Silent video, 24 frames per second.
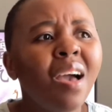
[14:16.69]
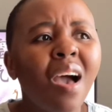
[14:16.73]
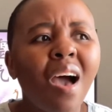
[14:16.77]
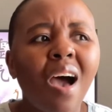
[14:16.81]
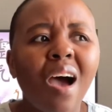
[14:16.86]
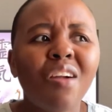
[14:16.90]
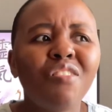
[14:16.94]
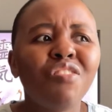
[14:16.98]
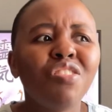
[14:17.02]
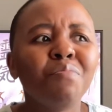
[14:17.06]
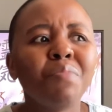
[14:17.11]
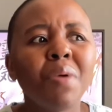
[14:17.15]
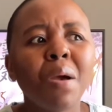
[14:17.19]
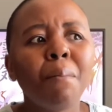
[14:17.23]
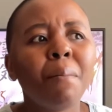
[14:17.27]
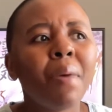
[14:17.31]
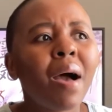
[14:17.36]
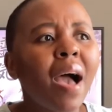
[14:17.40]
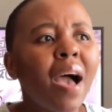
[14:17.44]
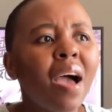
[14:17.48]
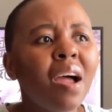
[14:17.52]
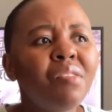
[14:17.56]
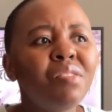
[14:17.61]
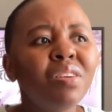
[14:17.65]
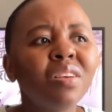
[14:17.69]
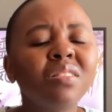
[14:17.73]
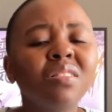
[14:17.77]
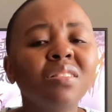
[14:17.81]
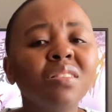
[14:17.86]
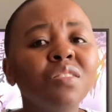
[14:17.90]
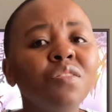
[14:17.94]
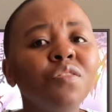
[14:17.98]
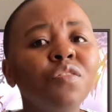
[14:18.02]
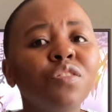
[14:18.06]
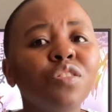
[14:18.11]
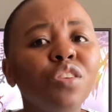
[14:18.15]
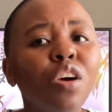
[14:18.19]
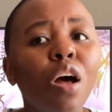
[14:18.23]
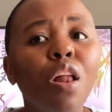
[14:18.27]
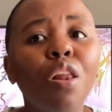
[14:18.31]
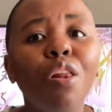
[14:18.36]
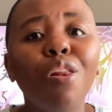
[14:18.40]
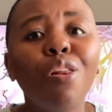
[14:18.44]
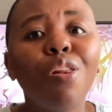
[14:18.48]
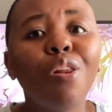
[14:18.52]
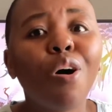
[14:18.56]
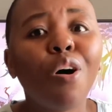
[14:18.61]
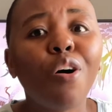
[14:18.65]
I remember I received a
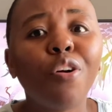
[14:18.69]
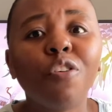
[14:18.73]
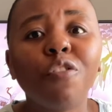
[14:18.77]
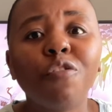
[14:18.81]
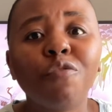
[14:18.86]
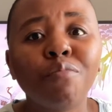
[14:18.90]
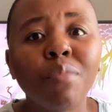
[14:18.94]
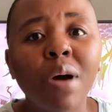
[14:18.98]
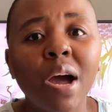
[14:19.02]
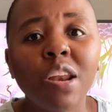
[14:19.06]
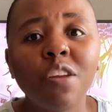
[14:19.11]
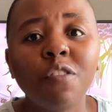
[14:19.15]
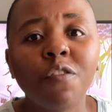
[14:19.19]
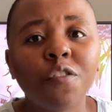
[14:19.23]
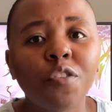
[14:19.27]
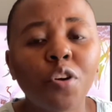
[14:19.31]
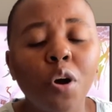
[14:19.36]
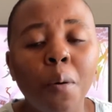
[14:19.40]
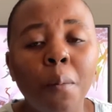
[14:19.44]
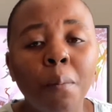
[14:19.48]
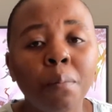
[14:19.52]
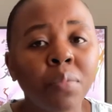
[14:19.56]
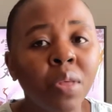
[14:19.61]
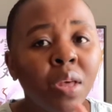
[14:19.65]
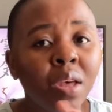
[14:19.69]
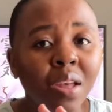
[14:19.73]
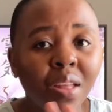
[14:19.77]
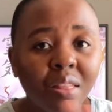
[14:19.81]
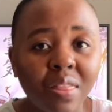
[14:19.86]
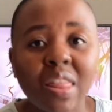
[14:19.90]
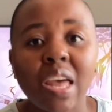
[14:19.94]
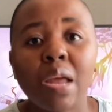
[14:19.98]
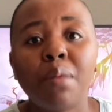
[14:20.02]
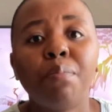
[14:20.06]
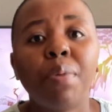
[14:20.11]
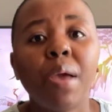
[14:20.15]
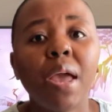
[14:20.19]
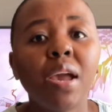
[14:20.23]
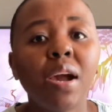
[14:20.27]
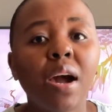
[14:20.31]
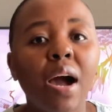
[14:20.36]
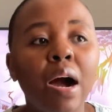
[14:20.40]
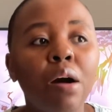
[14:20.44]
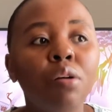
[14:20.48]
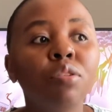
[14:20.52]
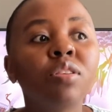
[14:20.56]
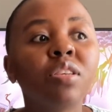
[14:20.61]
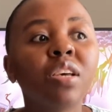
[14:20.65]
lot of money from that
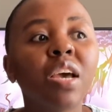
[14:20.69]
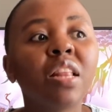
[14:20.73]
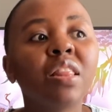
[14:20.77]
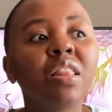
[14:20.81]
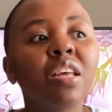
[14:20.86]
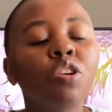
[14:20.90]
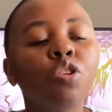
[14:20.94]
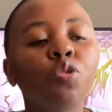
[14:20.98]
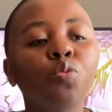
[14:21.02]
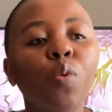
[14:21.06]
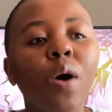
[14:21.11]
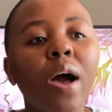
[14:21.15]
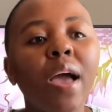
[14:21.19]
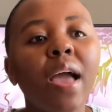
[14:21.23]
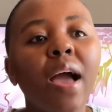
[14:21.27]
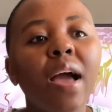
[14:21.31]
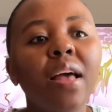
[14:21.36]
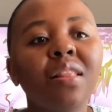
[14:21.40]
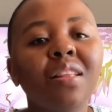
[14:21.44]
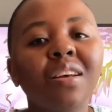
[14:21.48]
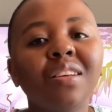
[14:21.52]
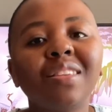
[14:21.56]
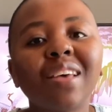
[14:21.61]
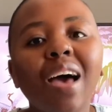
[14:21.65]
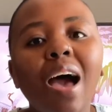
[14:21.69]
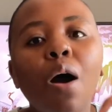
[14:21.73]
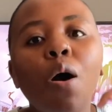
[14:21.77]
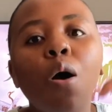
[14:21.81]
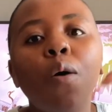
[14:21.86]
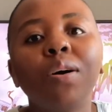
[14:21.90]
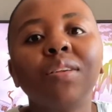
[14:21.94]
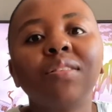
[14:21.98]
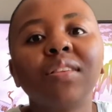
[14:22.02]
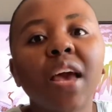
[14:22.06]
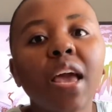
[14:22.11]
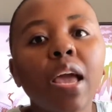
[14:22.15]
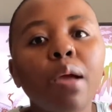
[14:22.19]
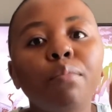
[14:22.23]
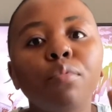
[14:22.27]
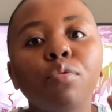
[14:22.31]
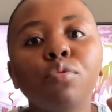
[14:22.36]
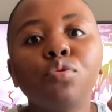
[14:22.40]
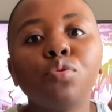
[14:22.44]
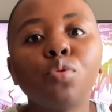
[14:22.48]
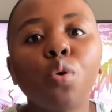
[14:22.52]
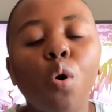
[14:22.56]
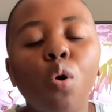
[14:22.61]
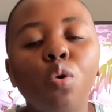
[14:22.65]
payout, and that's how I was able
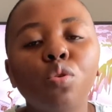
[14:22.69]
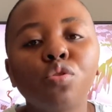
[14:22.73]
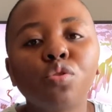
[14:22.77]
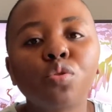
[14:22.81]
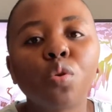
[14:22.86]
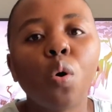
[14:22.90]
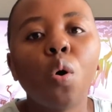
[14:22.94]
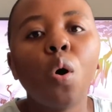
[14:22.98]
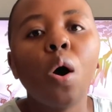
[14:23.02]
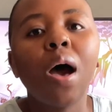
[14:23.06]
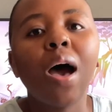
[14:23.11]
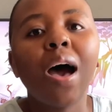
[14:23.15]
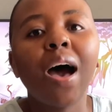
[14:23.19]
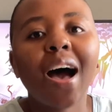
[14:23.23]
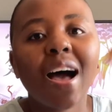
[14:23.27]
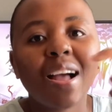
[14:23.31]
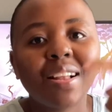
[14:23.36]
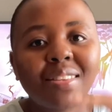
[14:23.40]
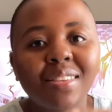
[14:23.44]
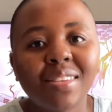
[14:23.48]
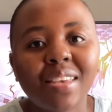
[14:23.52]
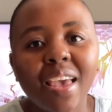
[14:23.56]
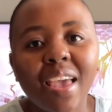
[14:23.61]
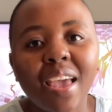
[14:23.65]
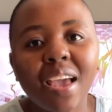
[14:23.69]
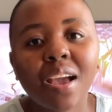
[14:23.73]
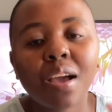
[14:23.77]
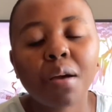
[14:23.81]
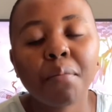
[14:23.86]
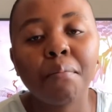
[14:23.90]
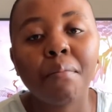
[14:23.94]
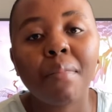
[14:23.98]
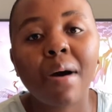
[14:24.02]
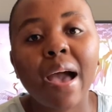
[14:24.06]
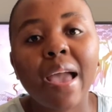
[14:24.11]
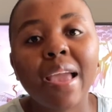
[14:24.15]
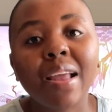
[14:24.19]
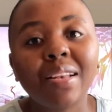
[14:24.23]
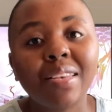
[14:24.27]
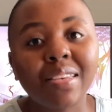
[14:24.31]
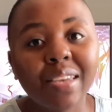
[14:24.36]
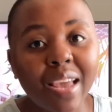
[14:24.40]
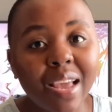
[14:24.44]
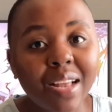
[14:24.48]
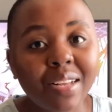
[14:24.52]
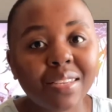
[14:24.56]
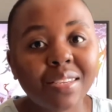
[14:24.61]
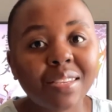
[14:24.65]
to also attack my
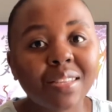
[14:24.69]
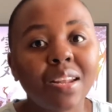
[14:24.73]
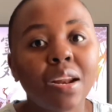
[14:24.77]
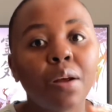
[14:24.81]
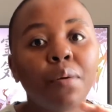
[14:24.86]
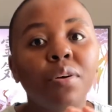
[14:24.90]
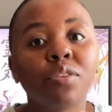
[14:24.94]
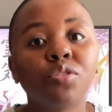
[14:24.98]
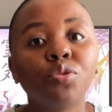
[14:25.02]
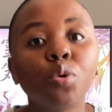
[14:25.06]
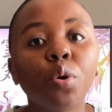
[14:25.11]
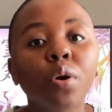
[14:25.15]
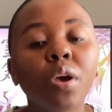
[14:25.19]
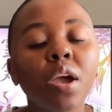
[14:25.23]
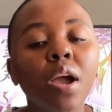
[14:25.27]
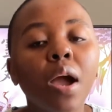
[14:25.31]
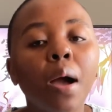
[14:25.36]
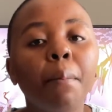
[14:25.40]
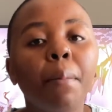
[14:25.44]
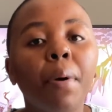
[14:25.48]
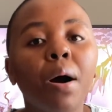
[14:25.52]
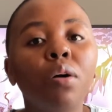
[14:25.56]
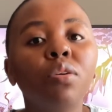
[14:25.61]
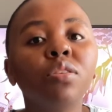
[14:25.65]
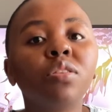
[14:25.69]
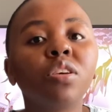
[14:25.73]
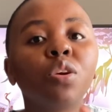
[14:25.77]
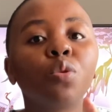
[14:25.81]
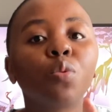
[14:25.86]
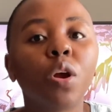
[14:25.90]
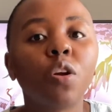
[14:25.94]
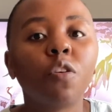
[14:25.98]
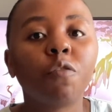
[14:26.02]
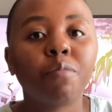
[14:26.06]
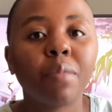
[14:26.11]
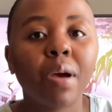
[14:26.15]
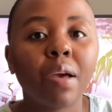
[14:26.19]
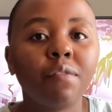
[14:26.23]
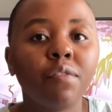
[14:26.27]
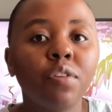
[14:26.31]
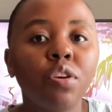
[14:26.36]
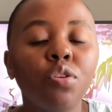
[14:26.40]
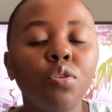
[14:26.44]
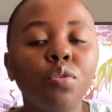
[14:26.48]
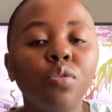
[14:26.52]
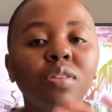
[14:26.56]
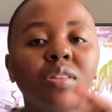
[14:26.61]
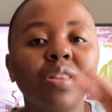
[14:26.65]
debt that I was talking about in one of my
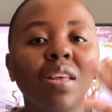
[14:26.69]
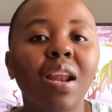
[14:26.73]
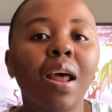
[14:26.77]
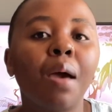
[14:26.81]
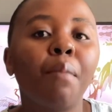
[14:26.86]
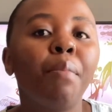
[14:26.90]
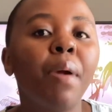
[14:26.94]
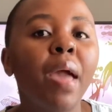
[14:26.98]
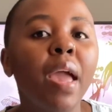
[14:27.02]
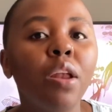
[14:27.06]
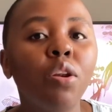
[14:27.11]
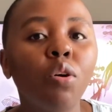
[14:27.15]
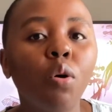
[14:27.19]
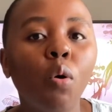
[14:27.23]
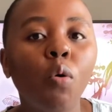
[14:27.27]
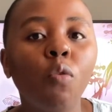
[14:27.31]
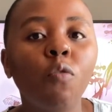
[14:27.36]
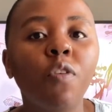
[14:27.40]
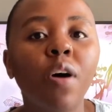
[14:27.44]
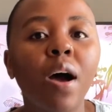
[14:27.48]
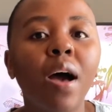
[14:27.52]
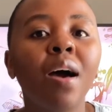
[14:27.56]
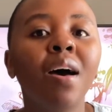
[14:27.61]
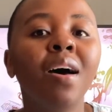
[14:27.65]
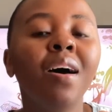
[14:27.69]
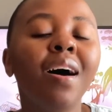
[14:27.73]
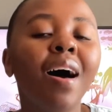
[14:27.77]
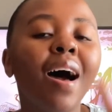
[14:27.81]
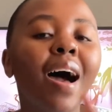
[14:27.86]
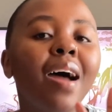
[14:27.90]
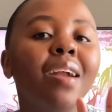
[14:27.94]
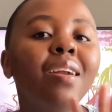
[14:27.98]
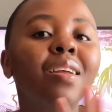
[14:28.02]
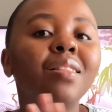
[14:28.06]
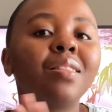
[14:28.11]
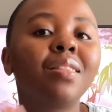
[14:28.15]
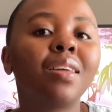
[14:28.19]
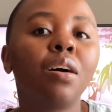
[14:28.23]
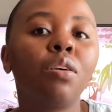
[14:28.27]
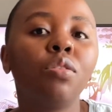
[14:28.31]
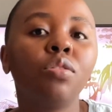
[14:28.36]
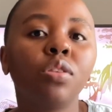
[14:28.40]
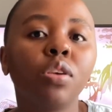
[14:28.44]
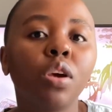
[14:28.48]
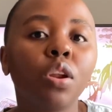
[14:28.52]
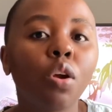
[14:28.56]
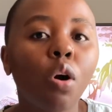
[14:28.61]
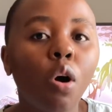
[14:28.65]
videos, that I paid over
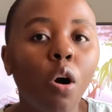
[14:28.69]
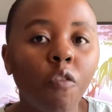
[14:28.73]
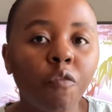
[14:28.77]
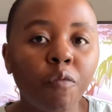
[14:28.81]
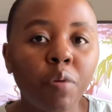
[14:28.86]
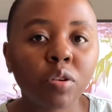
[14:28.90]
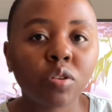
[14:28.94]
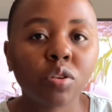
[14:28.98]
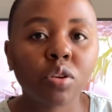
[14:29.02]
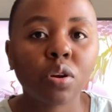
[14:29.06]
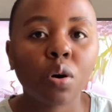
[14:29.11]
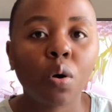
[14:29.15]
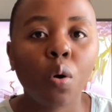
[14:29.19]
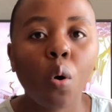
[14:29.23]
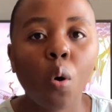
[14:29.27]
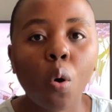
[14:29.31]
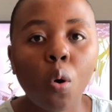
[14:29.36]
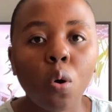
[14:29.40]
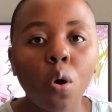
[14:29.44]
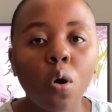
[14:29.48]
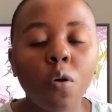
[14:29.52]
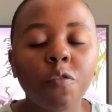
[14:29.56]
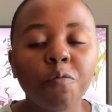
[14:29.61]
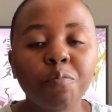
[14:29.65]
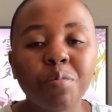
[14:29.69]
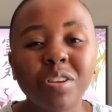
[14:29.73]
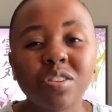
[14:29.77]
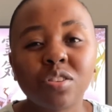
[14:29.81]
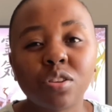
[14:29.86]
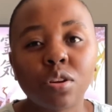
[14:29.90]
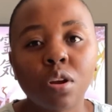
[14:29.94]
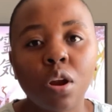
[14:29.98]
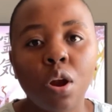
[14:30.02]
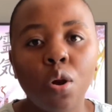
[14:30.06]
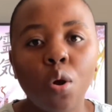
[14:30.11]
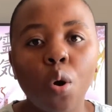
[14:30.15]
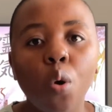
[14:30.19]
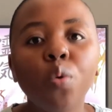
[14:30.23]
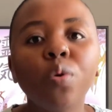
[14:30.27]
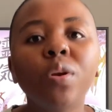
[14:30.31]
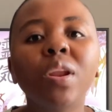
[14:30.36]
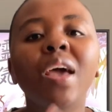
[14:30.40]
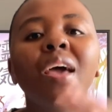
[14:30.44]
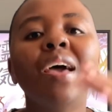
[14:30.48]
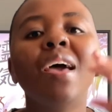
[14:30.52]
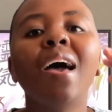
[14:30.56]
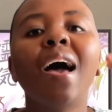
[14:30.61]
100,000 of personal loan.